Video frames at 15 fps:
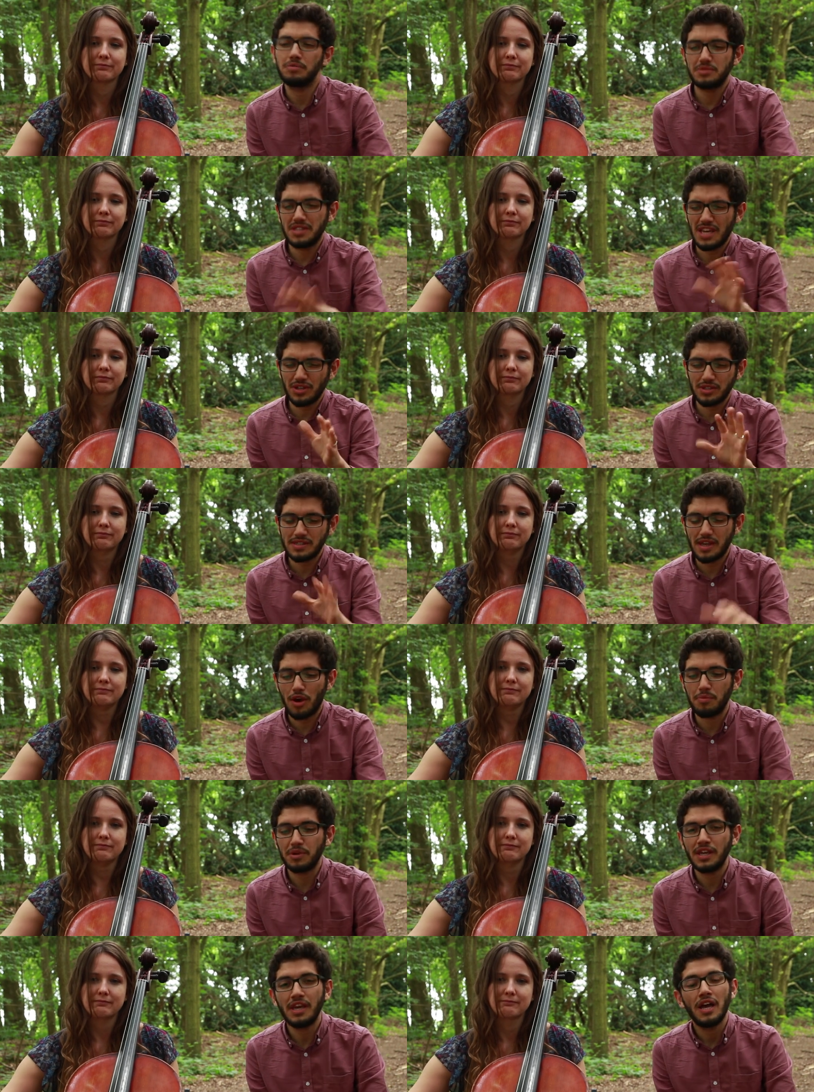Speaker 1: the end of the
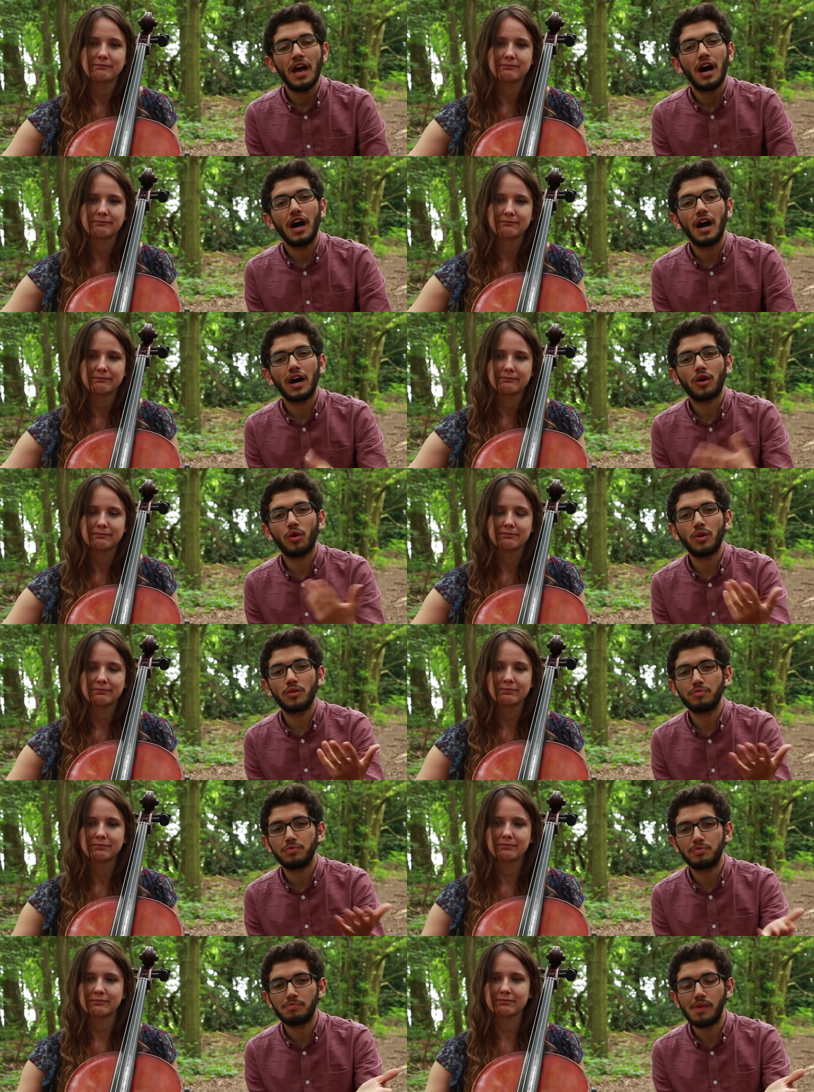ceremony, uh,
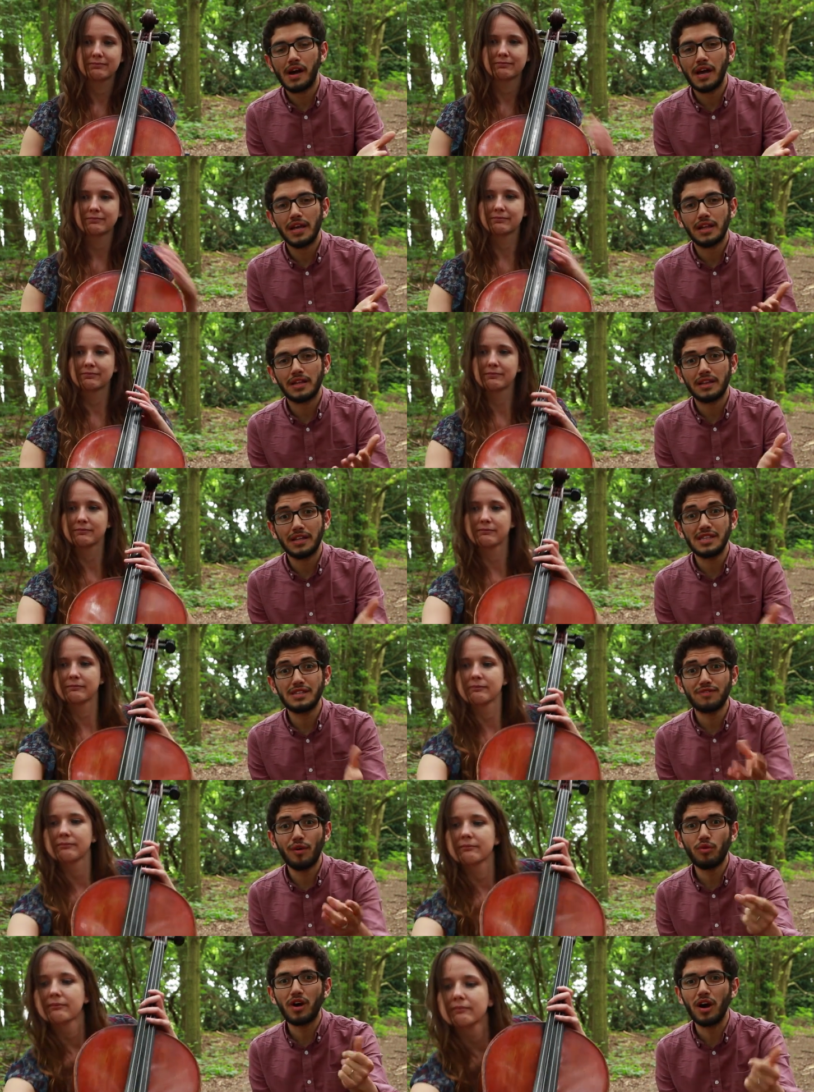by
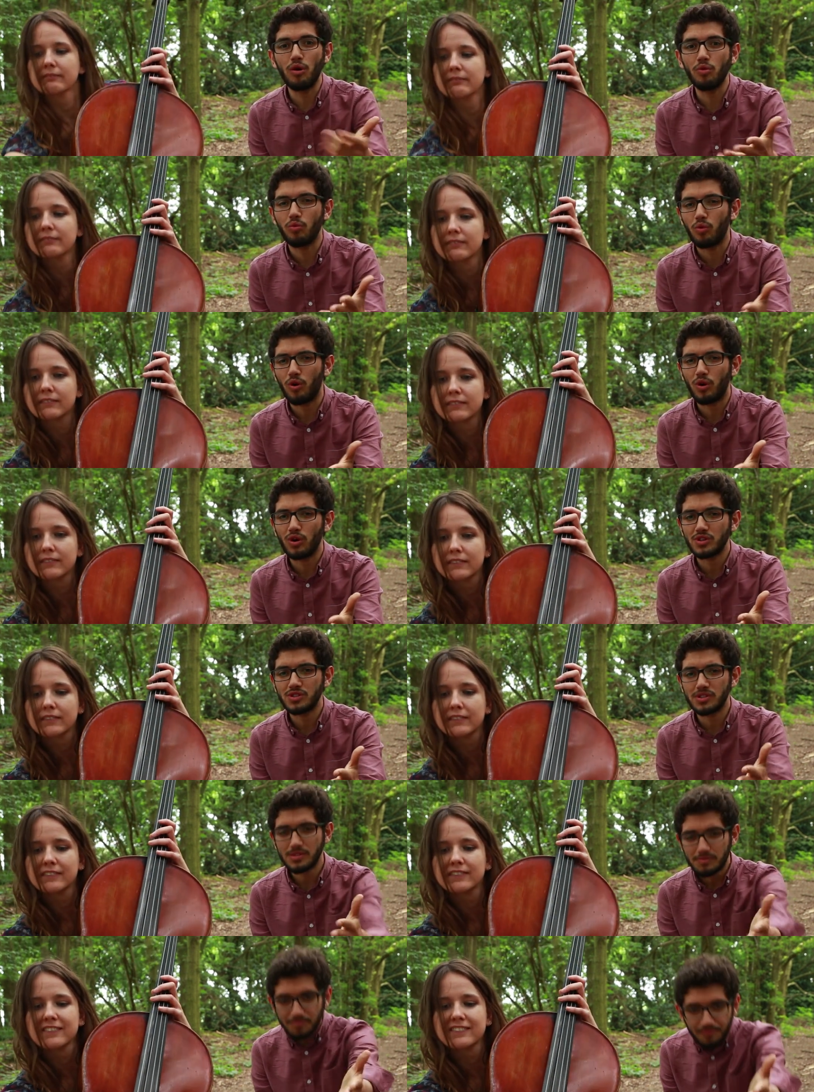Clarice Falcão
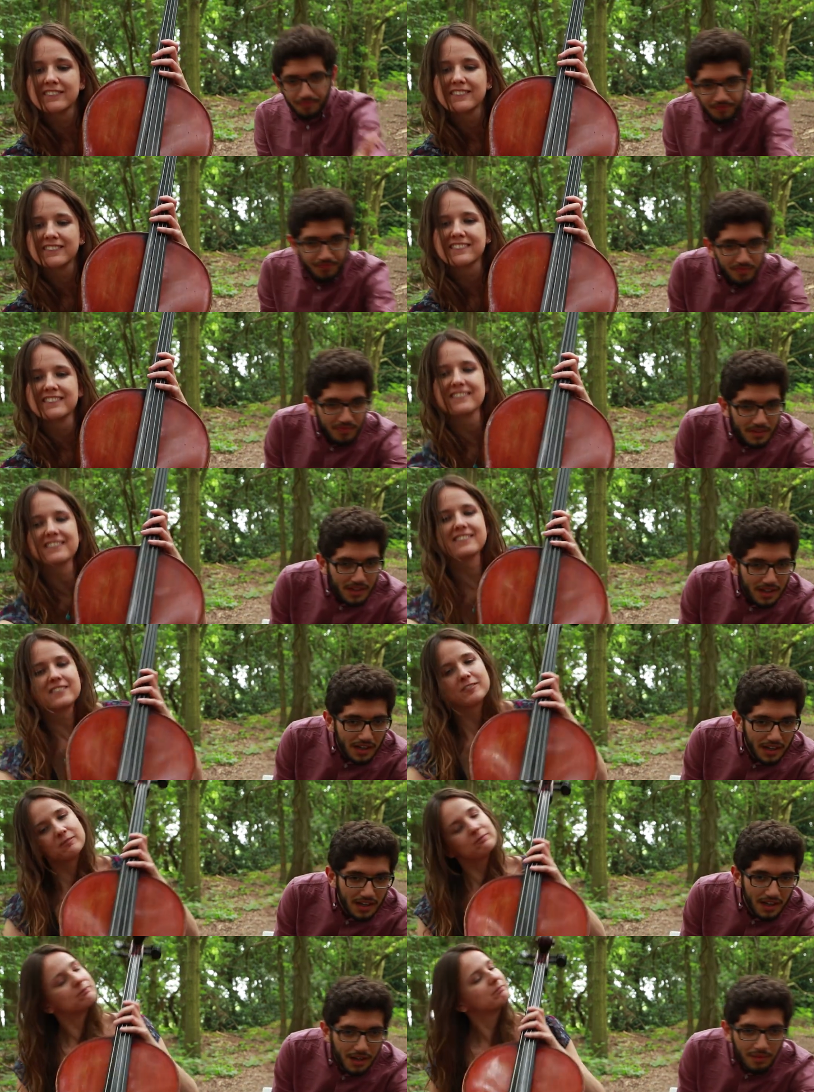was,
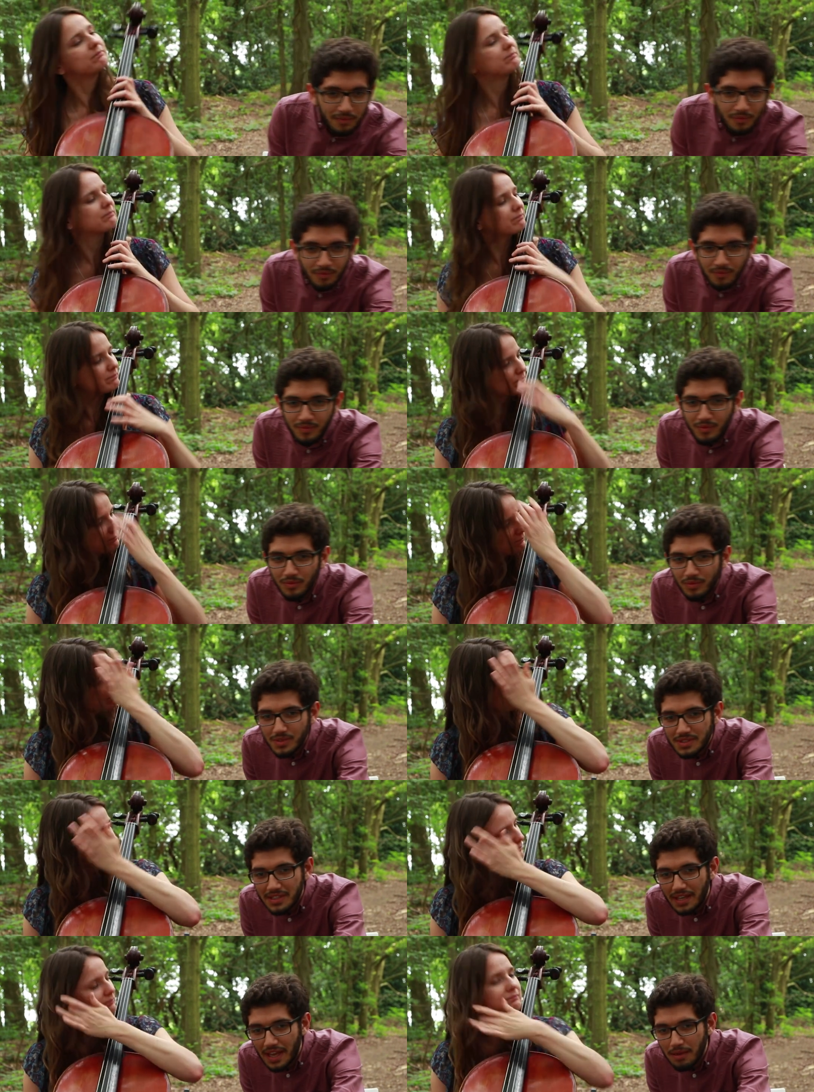um,
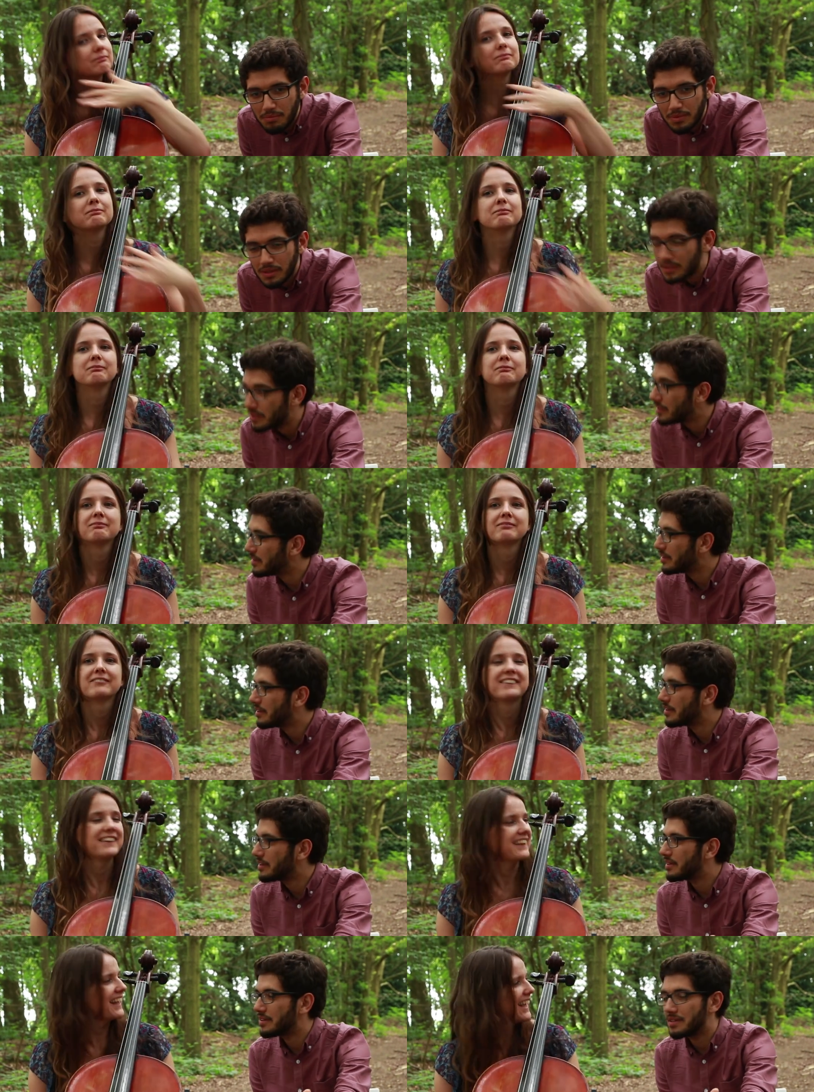was the name?
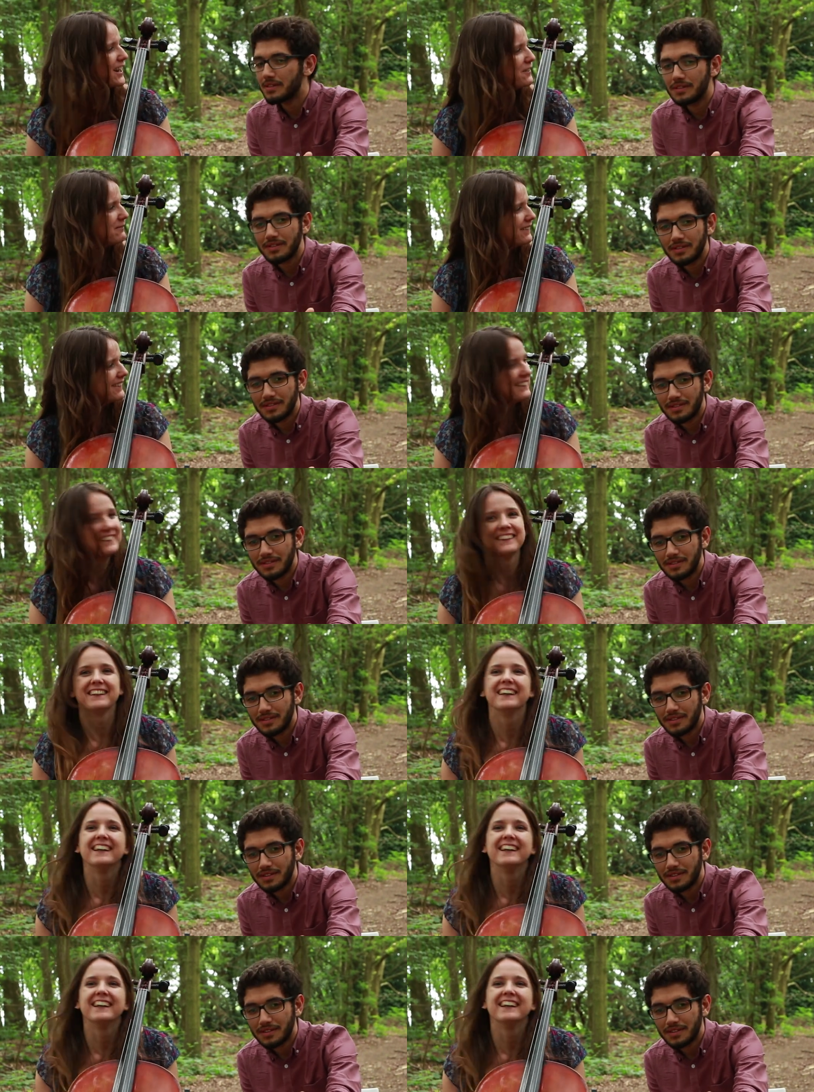
Speaker 2: Uh, eu me